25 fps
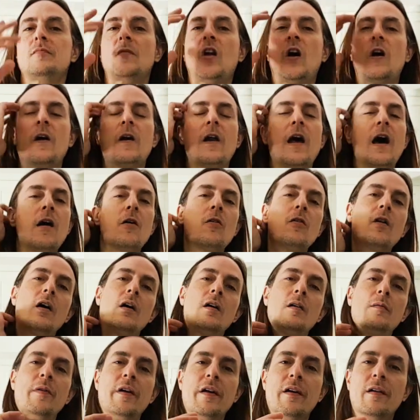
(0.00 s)
Are now
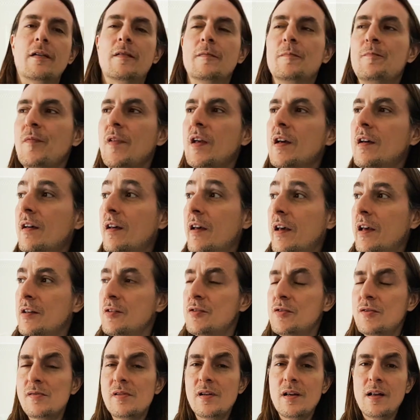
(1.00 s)
coming
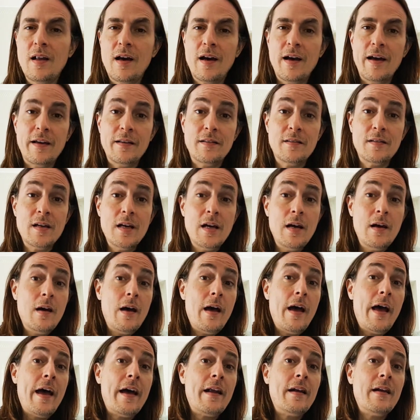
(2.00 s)
into the light,
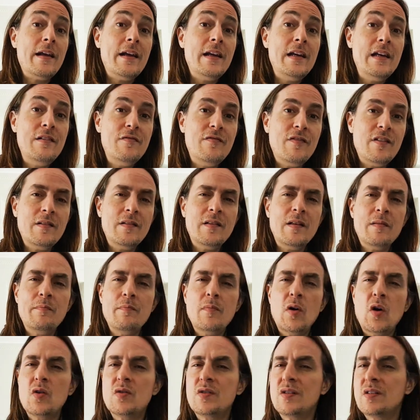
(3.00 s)
and even the
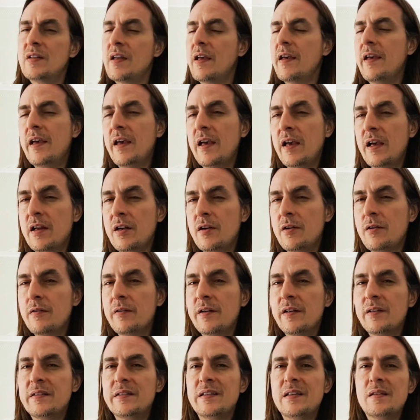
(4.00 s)
most ignorant